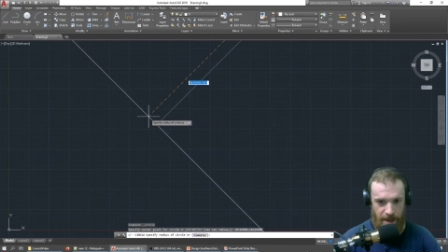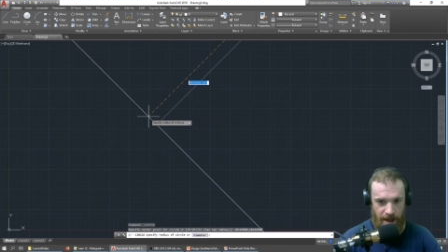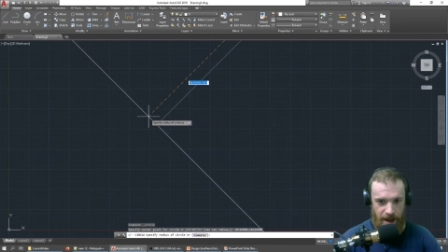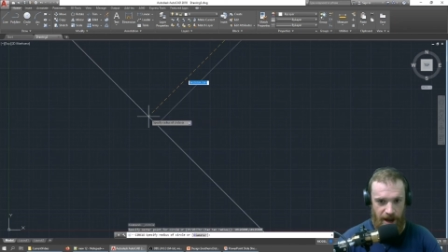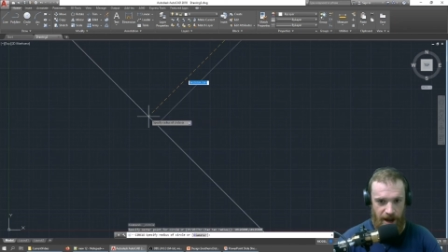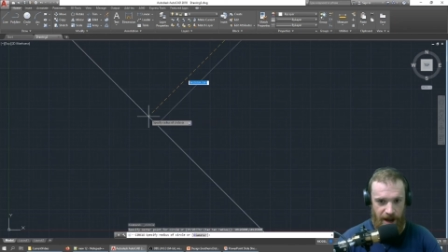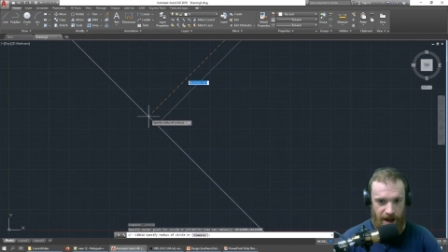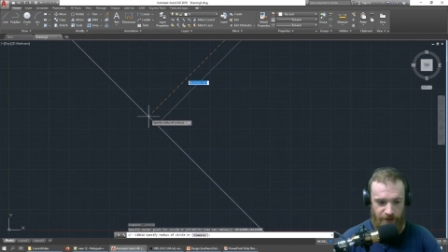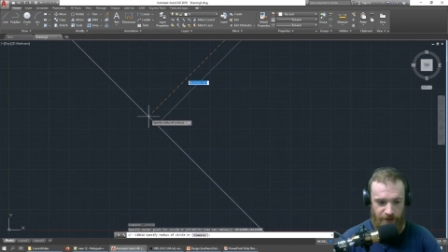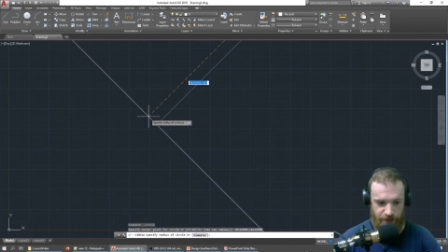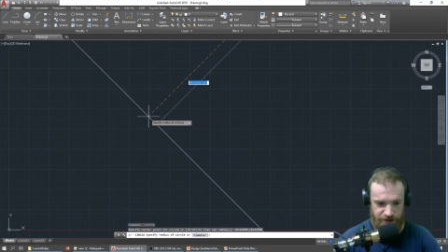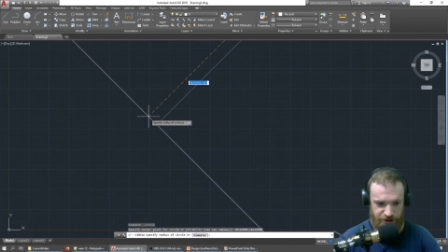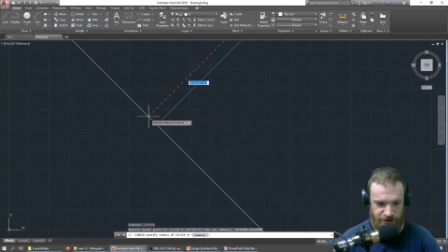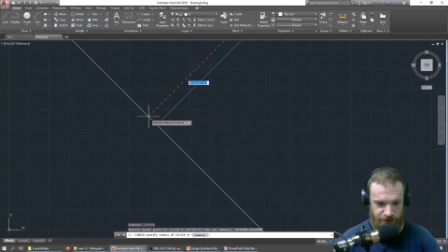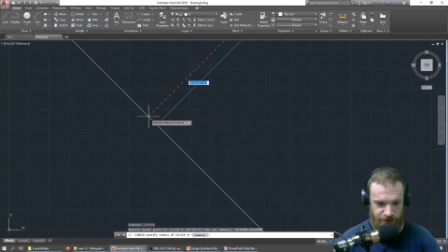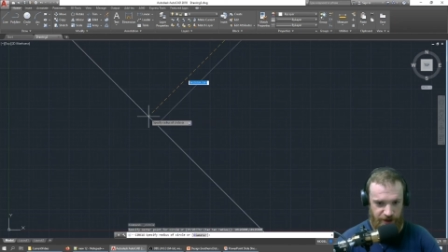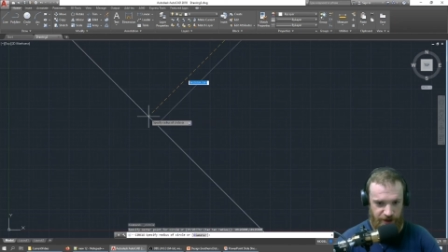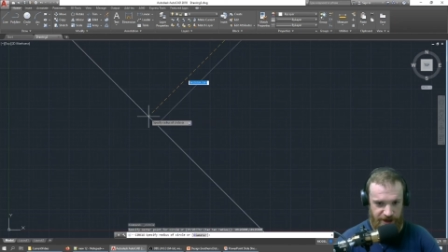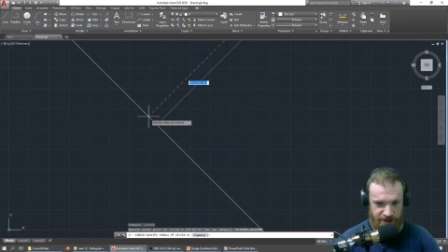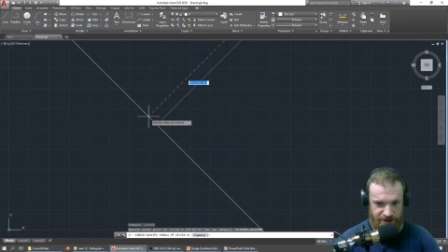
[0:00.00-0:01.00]
And then what's the
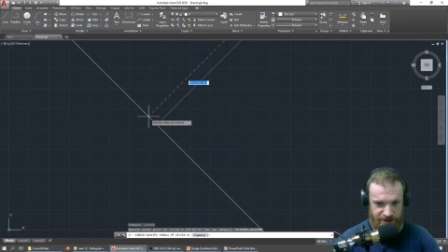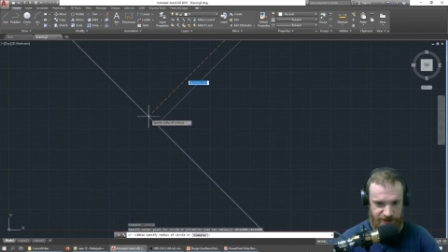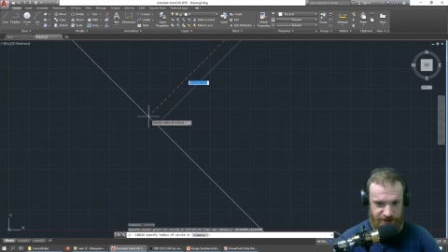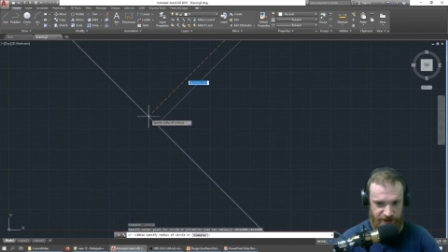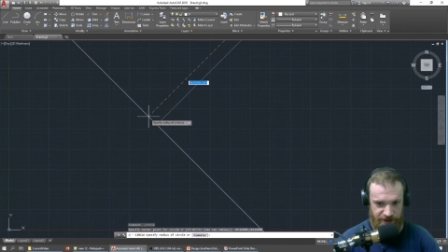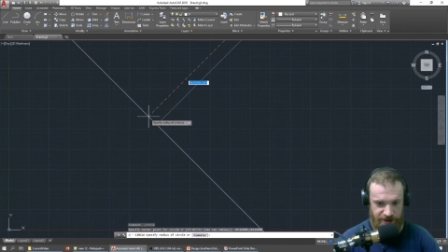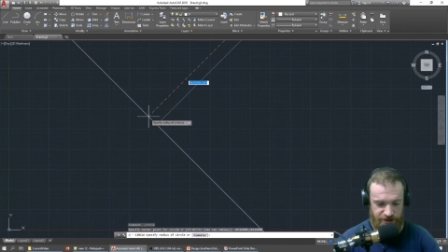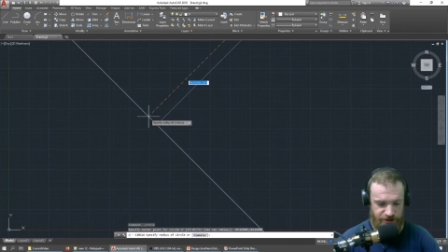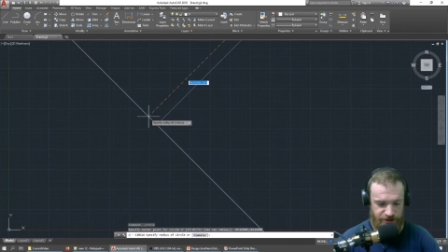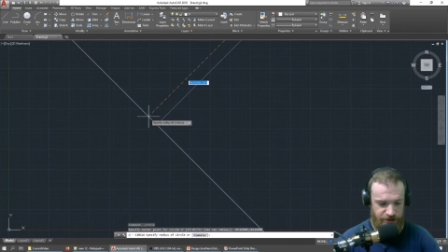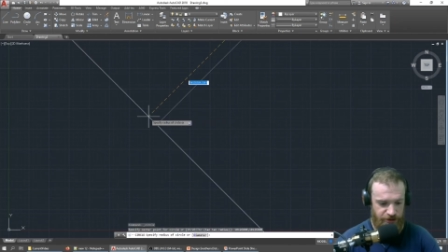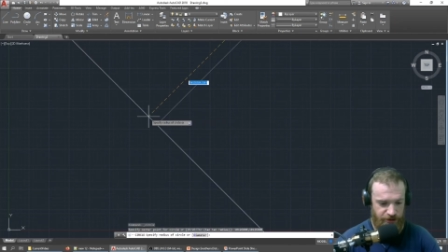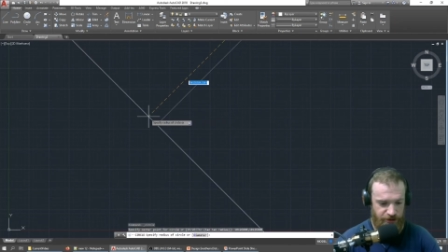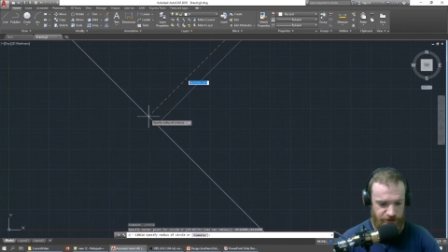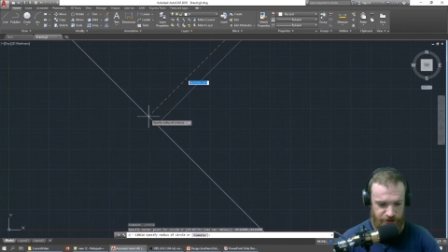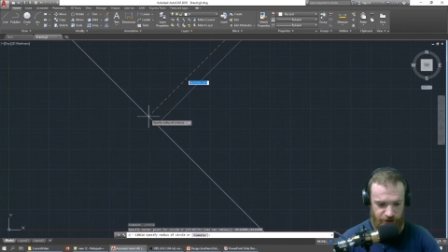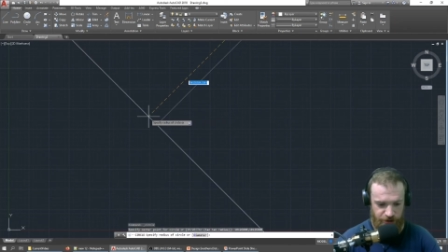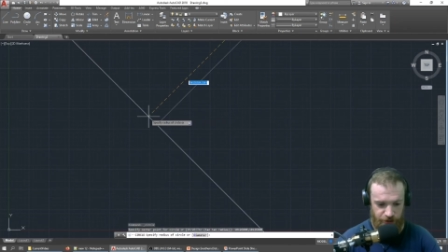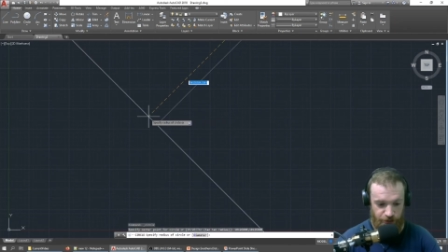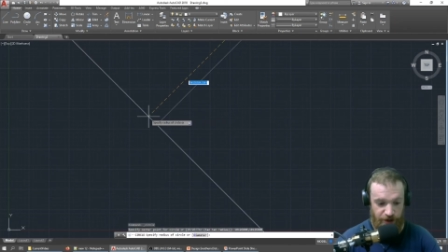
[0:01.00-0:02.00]
radius of that circle?
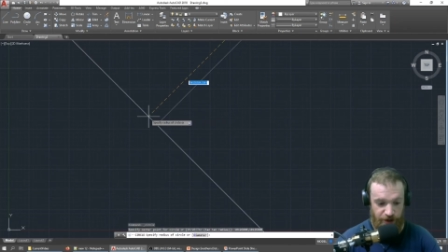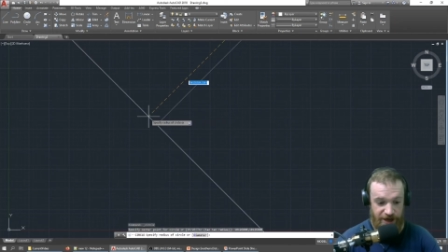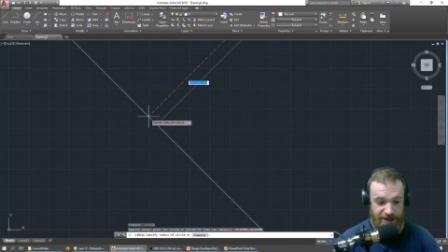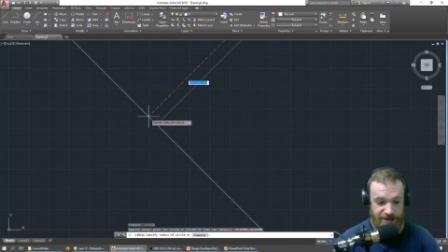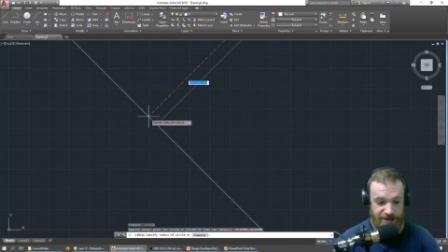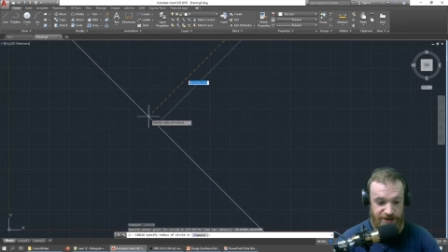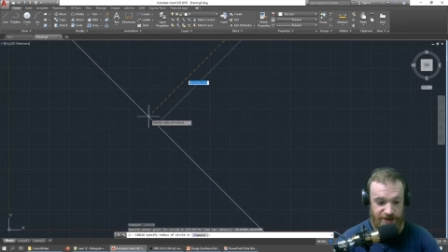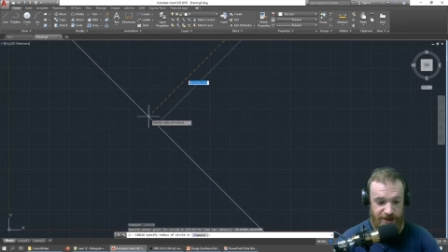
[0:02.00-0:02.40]
So the radius